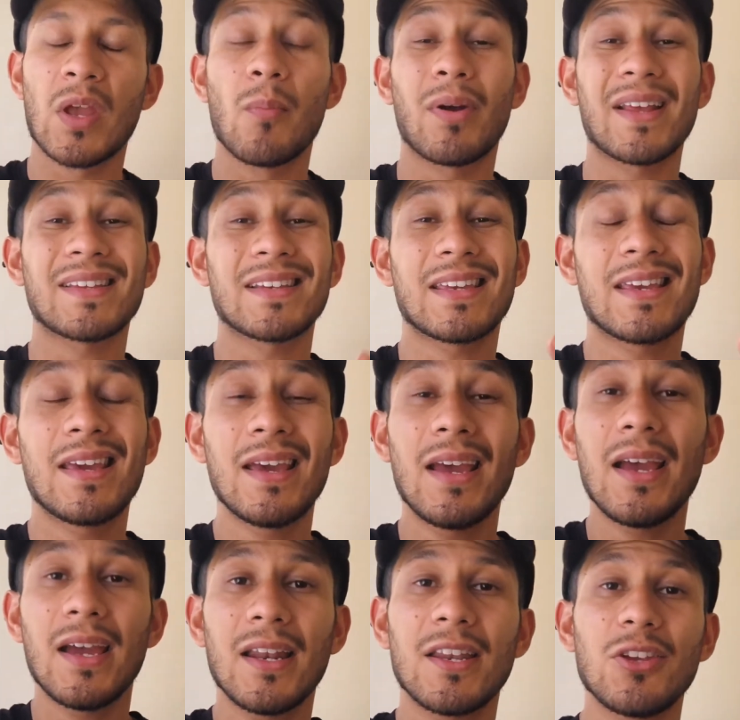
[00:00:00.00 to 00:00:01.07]
But as a
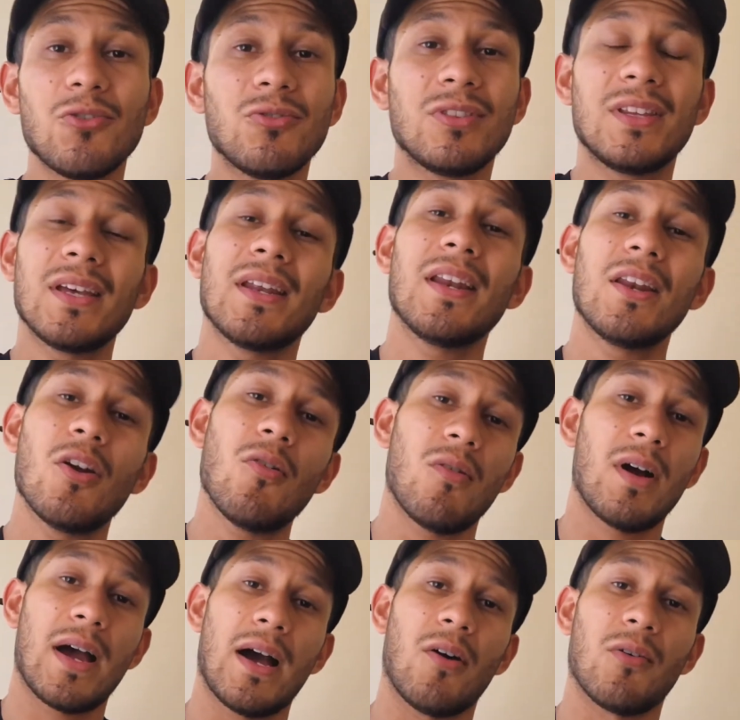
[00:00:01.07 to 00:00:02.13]
kid, you didn't know
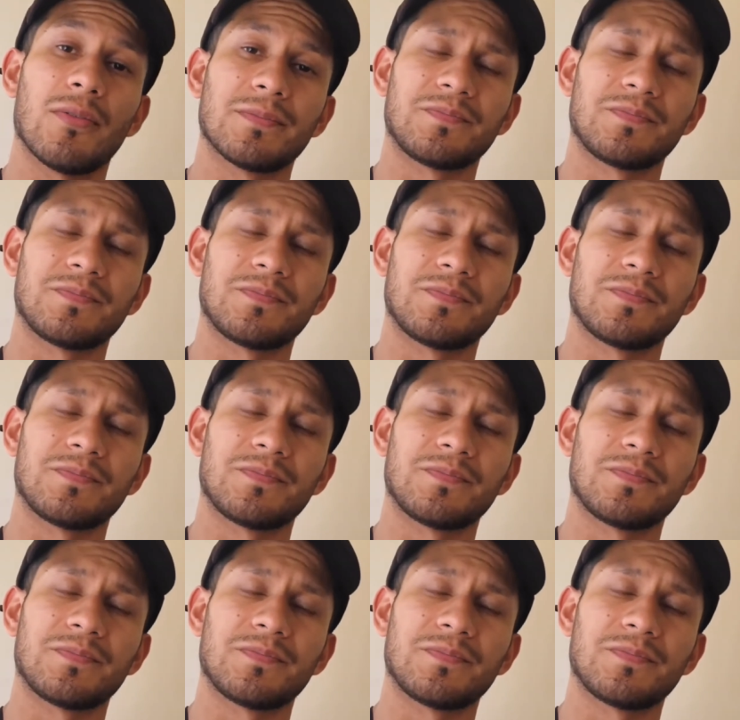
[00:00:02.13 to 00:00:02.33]
how.